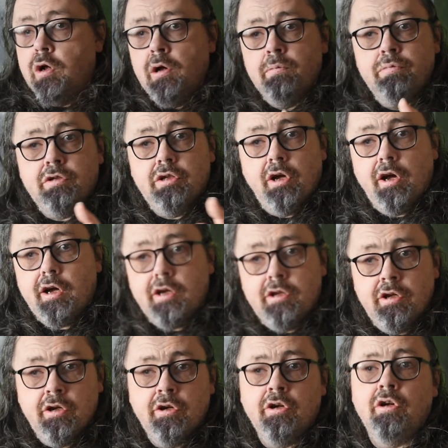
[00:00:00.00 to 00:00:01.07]
abduct
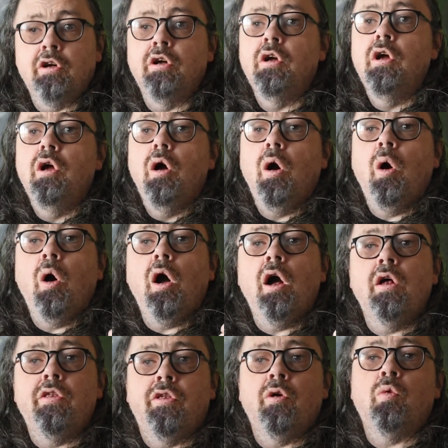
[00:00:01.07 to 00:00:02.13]
her or
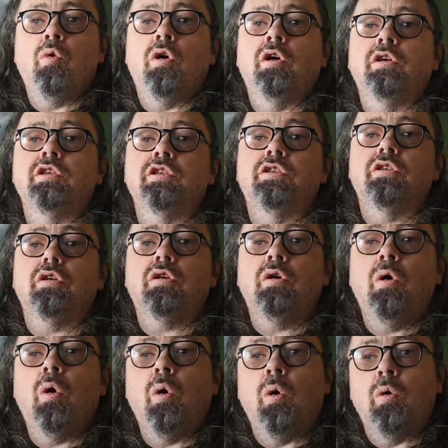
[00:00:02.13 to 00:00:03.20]
otherwise
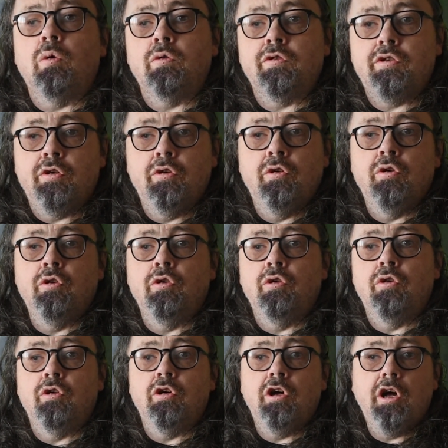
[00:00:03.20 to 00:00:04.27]
cause
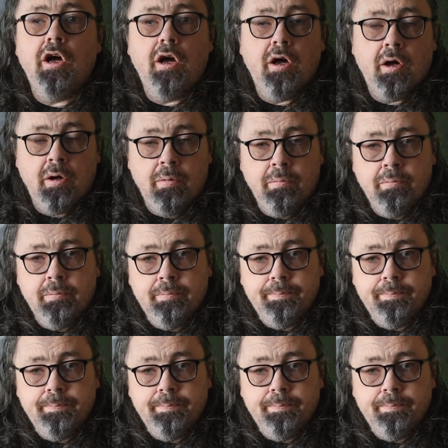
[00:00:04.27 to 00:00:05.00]
her harm.